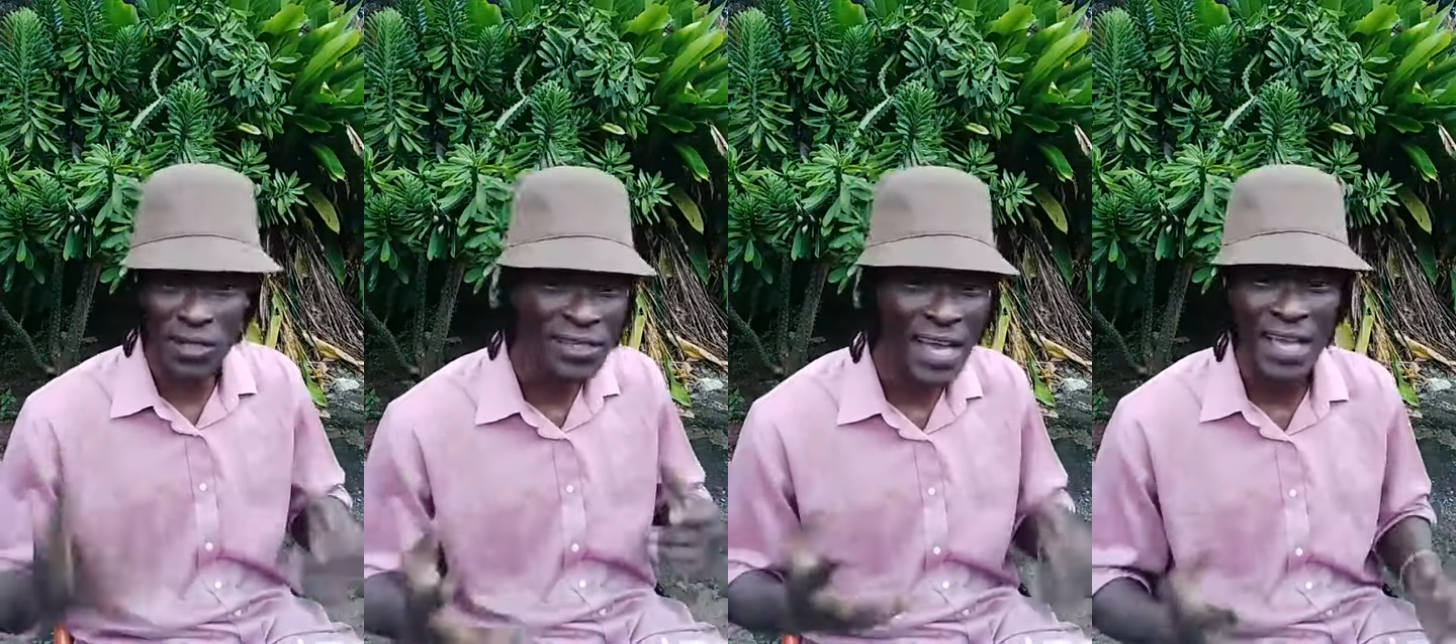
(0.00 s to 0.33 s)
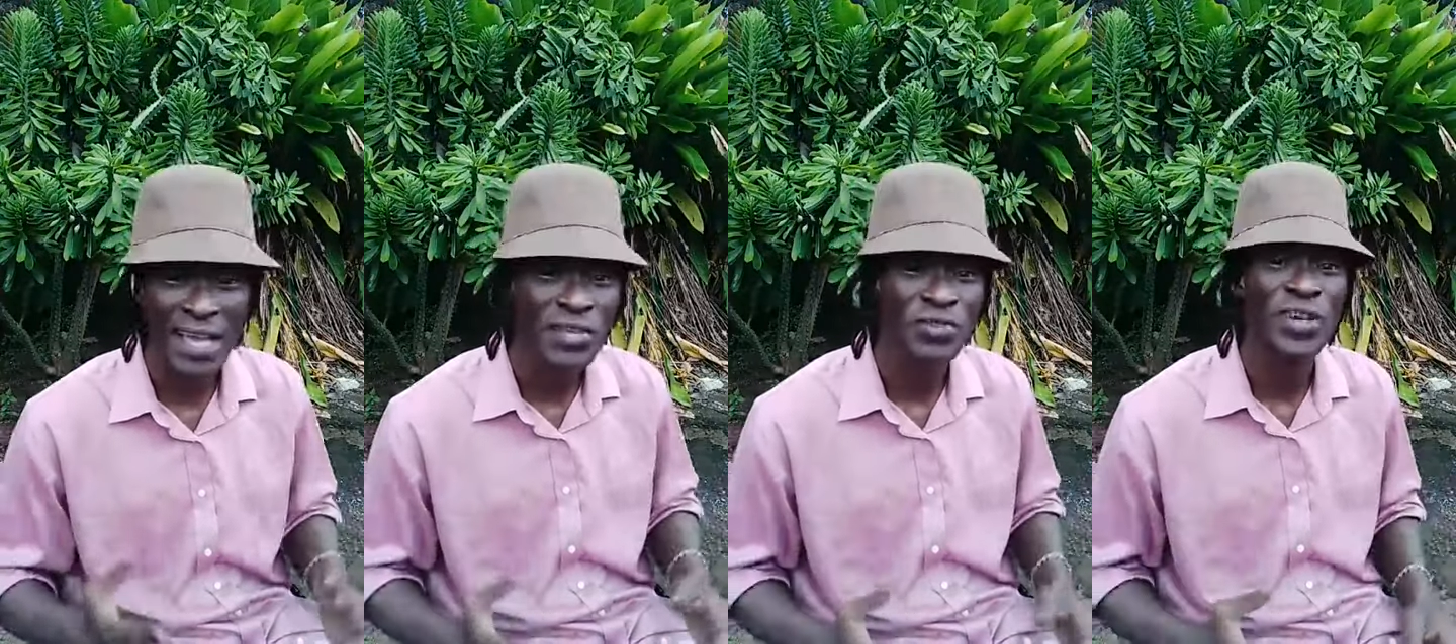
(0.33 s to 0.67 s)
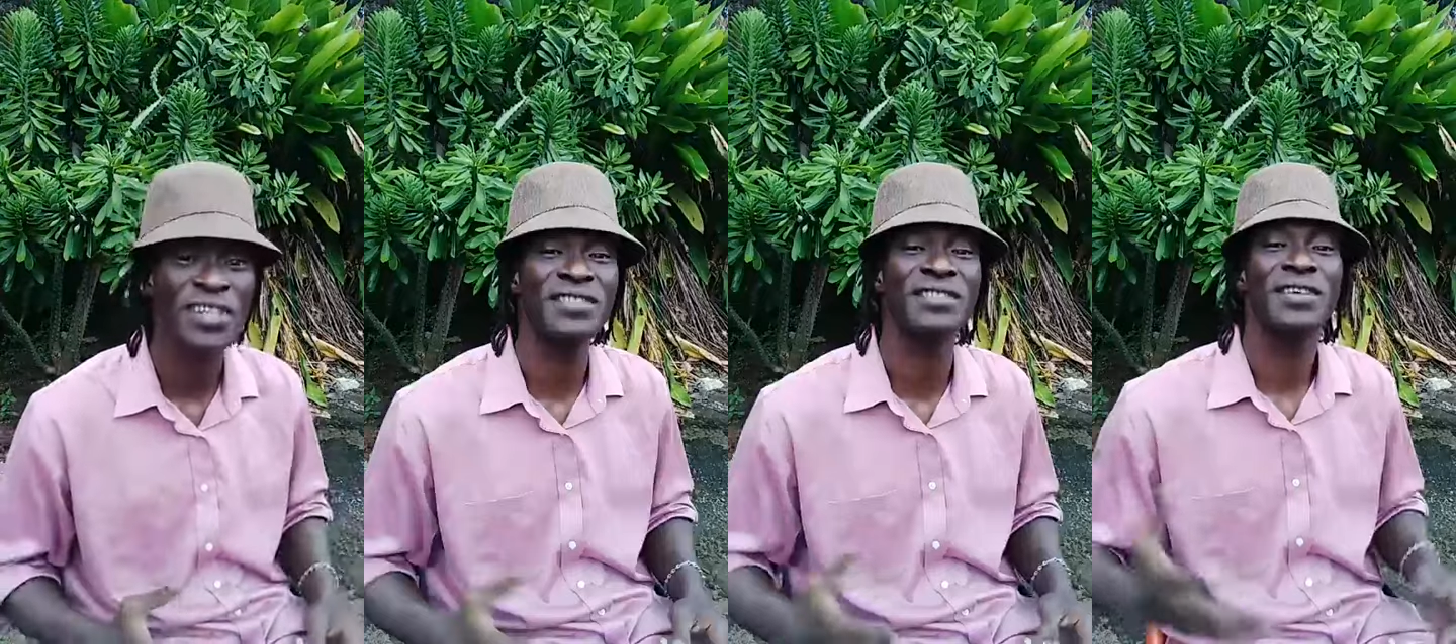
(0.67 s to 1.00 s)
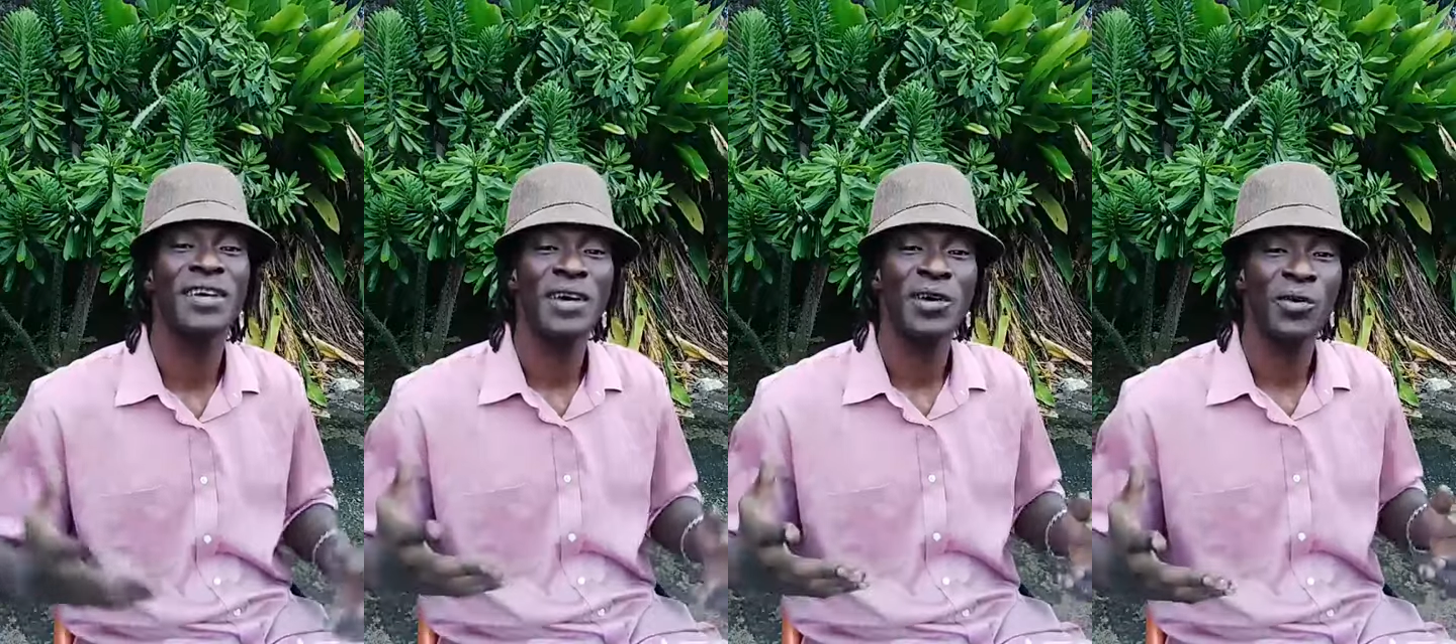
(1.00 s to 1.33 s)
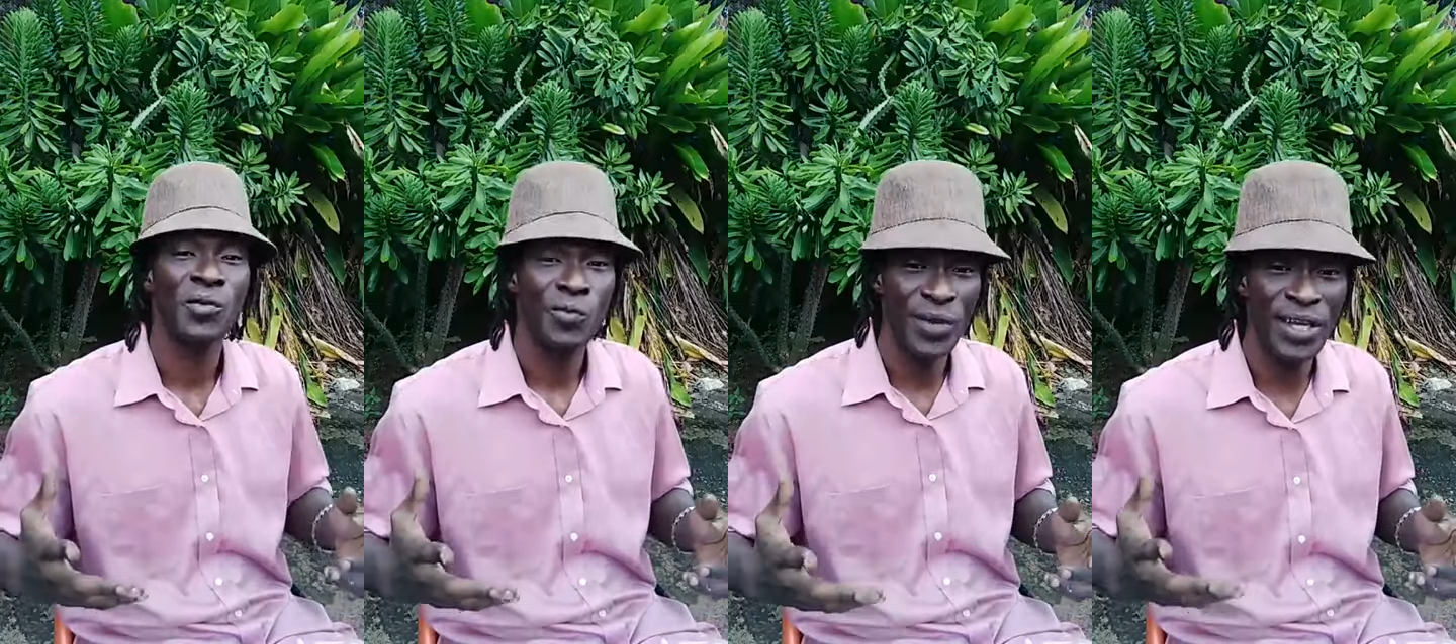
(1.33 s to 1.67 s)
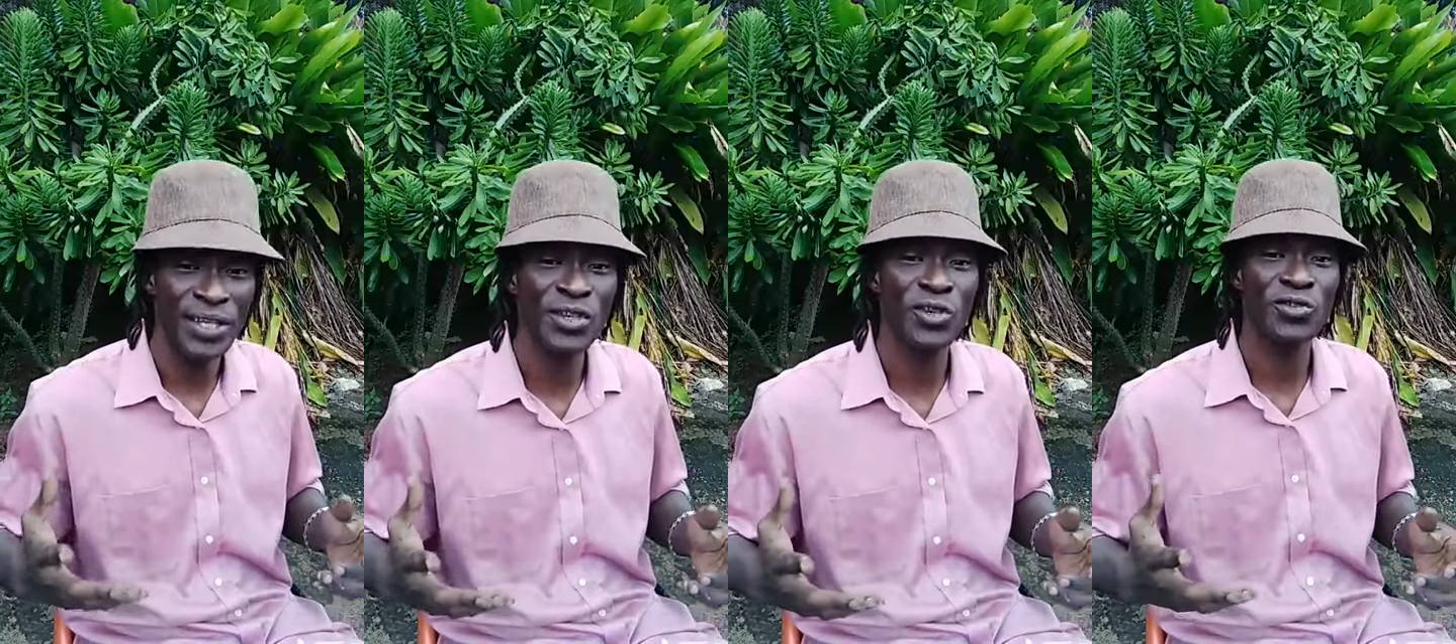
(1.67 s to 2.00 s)
political interest,
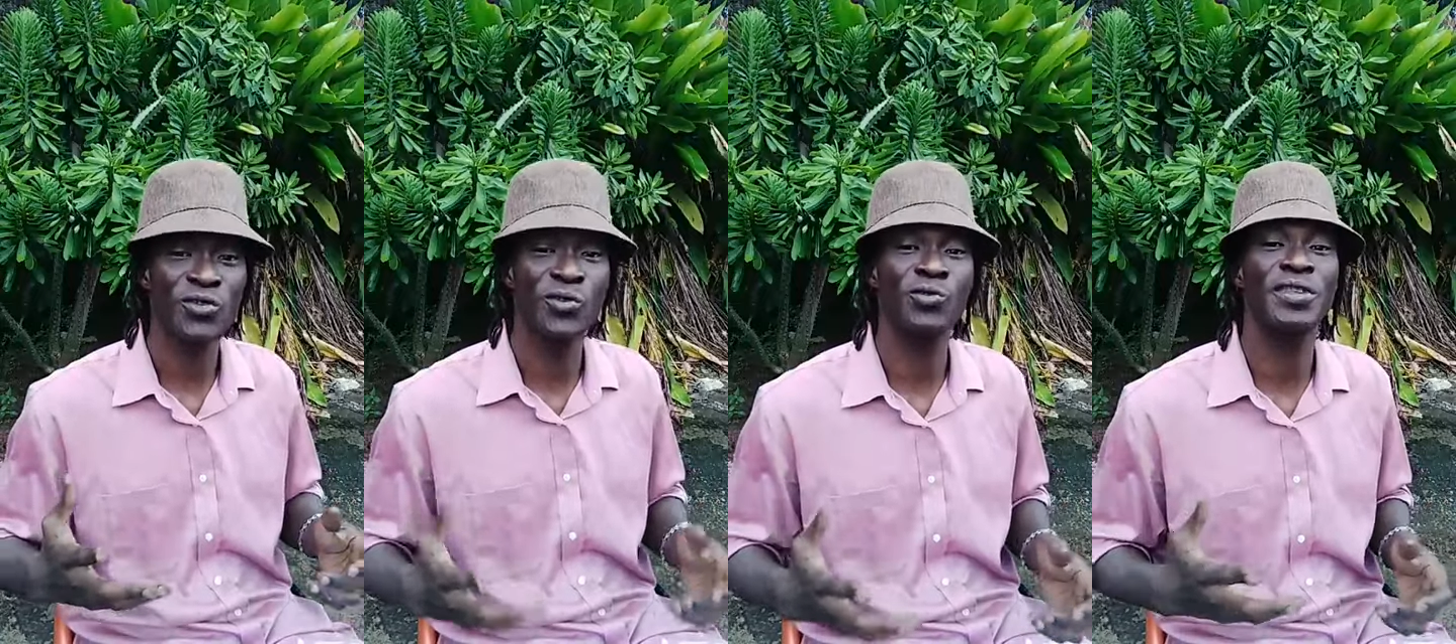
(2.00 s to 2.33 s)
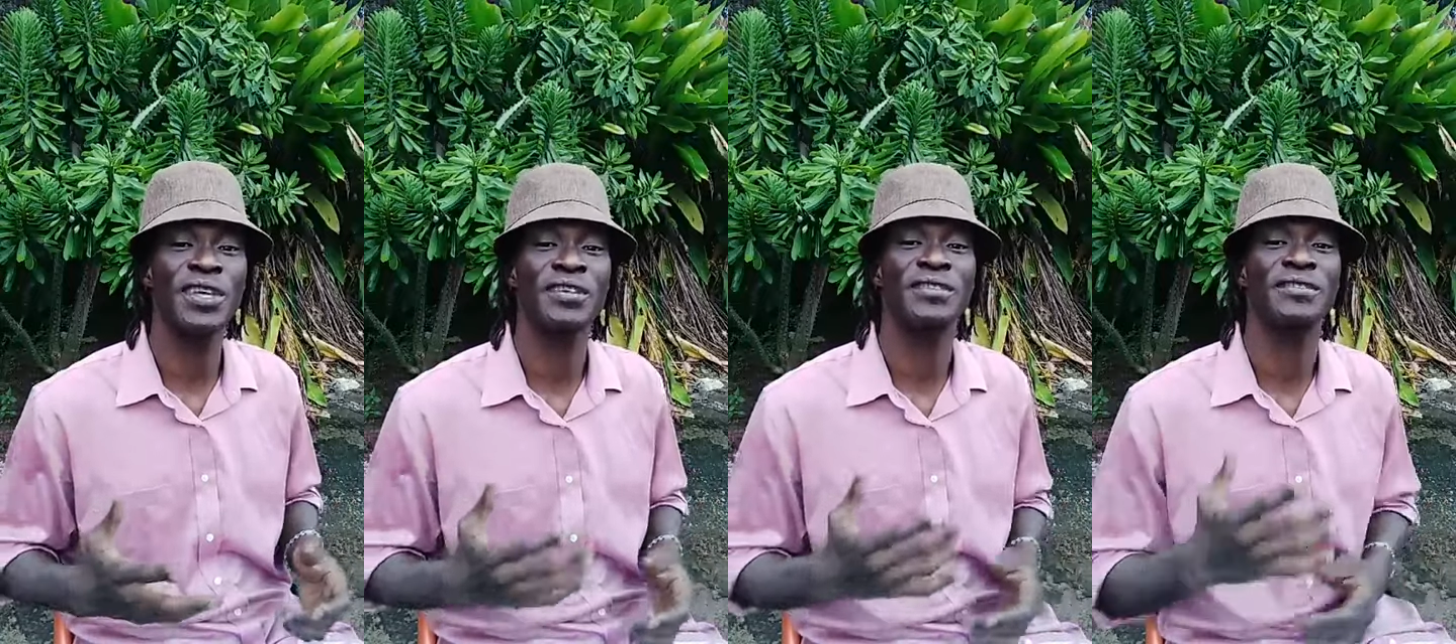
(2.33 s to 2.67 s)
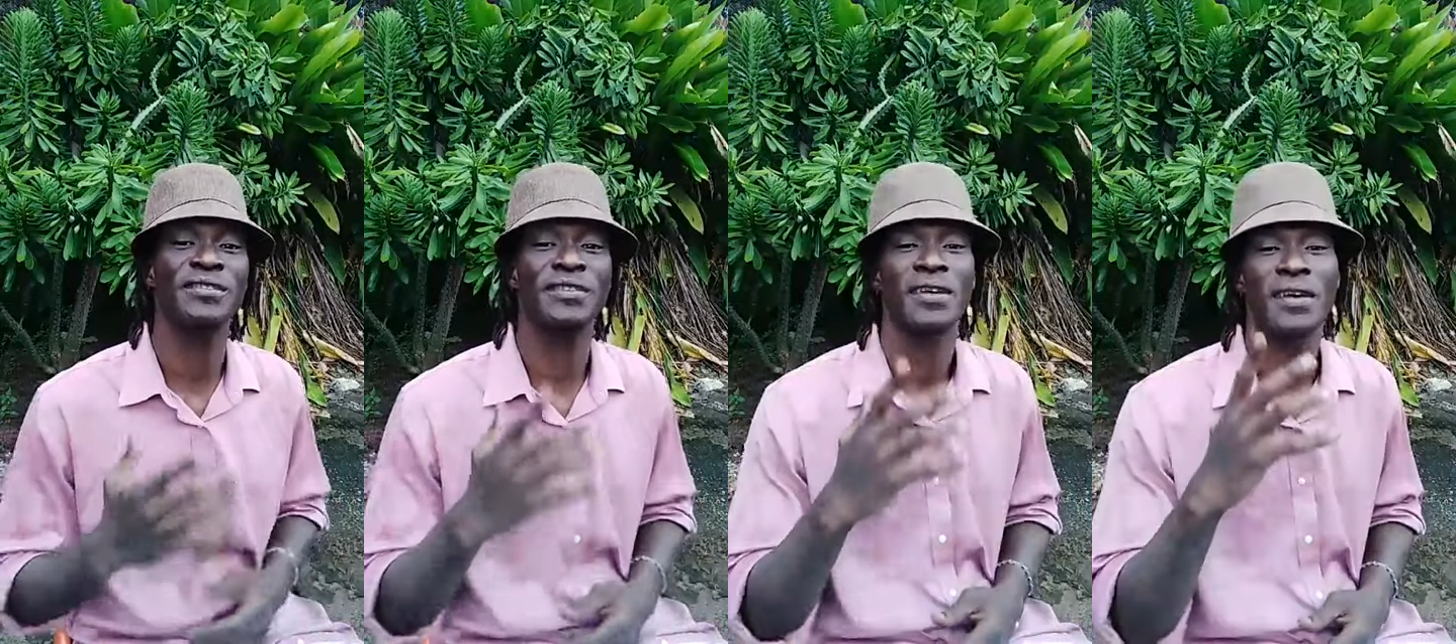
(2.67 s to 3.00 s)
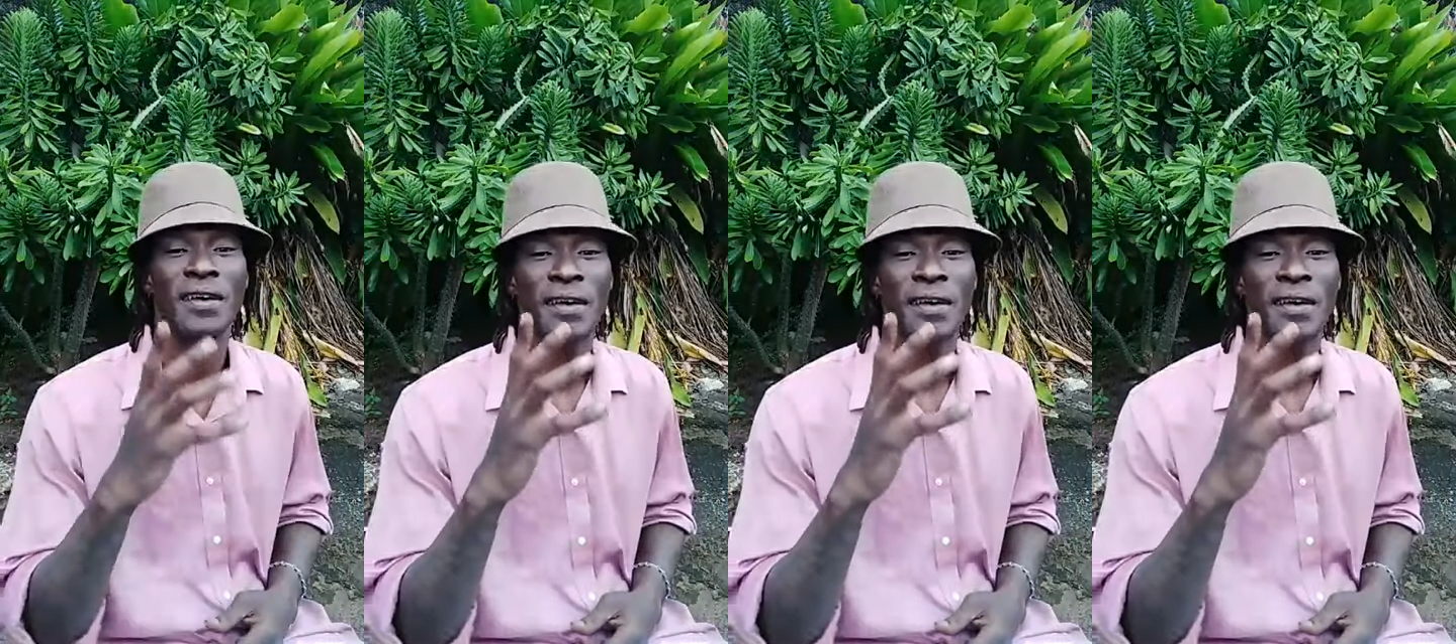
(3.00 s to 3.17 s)
we can just do things.